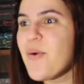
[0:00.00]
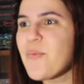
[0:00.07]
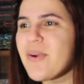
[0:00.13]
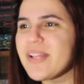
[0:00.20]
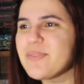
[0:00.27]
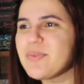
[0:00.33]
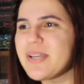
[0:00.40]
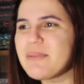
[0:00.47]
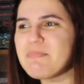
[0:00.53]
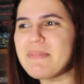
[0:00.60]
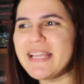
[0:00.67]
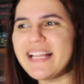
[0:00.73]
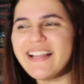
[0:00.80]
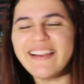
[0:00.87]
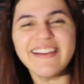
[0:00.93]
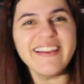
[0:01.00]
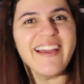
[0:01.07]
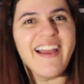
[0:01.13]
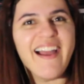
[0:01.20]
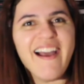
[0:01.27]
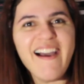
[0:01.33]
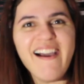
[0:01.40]
Wentworth Miller?
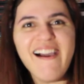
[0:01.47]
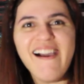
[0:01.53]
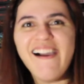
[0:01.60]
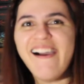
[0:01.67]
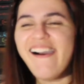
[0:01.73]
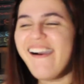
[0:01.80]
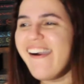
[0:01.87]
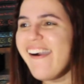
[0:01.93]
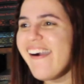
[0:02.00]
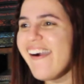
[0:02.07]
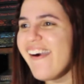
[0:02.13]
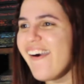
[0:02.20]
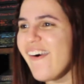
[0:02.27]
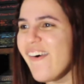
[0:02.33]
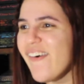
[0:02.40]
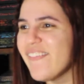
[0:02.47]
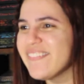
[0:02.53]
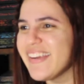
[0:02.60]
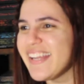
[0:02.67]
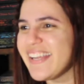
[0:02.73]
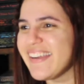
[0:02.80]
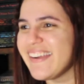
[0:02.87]
Oh
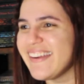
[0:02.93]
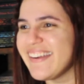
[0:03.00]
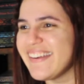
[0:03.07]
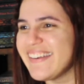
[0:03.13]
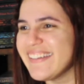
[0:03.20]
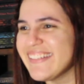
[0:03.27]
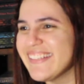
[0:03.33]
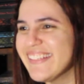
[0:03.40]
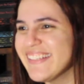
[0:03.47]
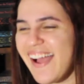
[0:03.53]
my god,